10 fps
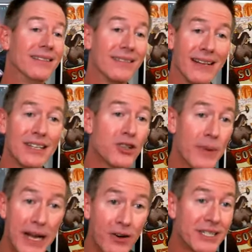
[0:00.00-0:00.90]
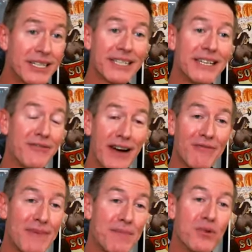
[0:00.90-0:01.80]
that's
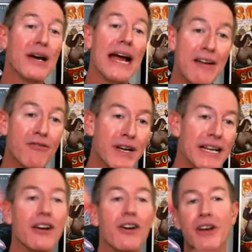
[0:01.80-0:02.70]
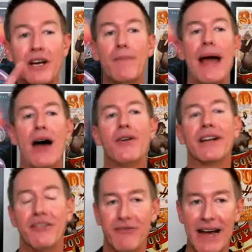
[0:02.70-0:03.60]
365 people every year. The
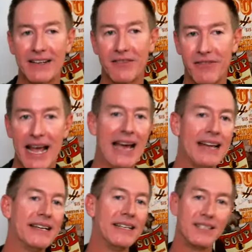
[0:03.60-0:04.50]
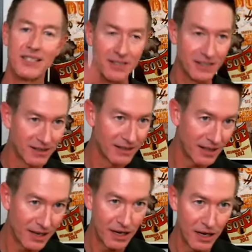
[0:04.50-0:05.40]
compounding effect of that is
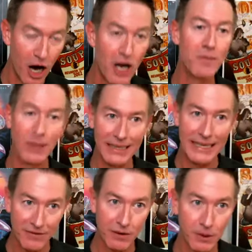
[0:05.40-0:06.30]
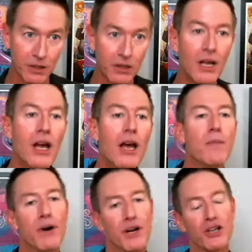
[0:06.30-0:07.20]
unbelievable,
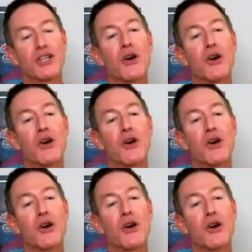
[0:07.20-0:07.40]
but also